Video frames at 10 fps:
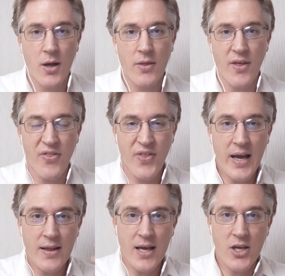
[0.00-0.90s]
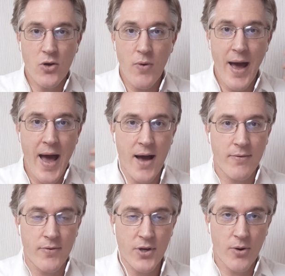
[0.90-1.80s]
the thing that you
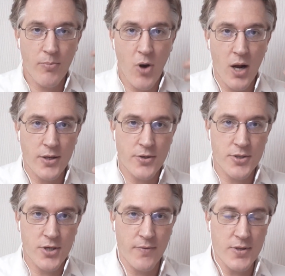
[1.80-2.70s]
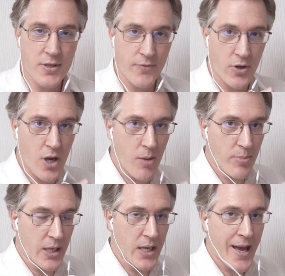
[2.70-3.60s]
have, your product or service of your
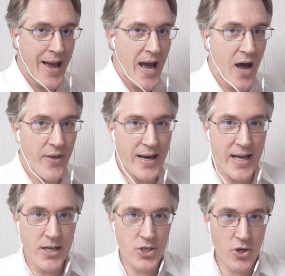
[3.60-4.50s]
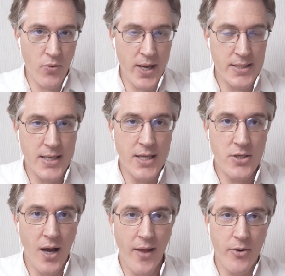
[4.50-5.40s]
company, how that integrates
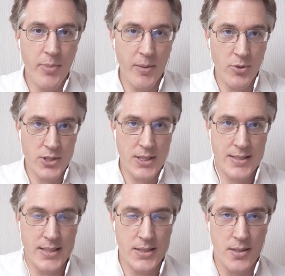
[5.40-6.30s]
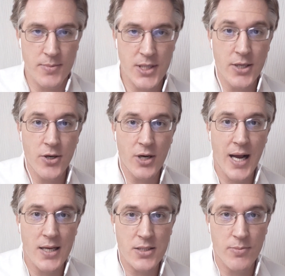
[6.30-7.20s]
into other people's systems, into your
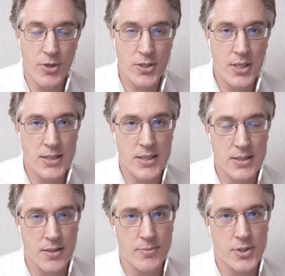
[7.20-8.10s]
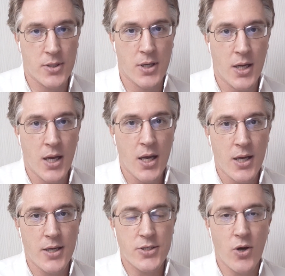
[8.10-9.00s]
customers' systems?
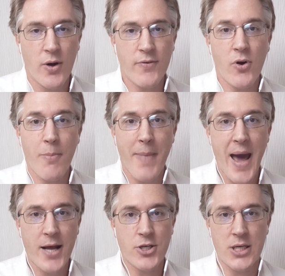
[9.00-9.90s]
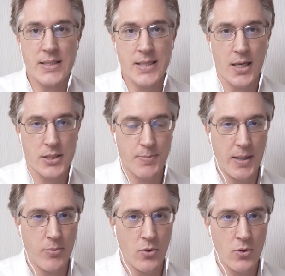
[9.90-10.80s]
So if you are managing
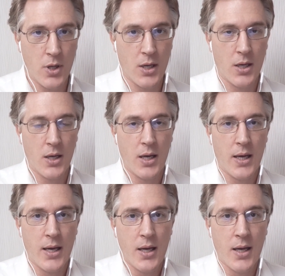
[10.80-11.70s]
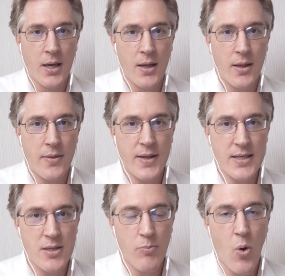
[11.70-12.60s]
salespeople,
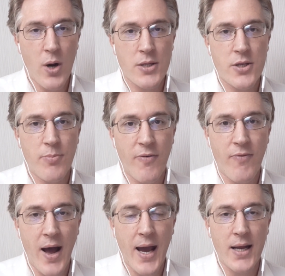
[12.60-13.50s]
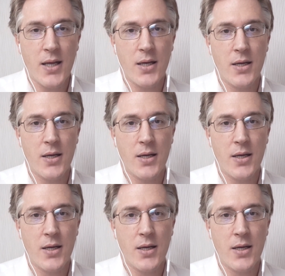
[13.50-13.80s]
it's important to provide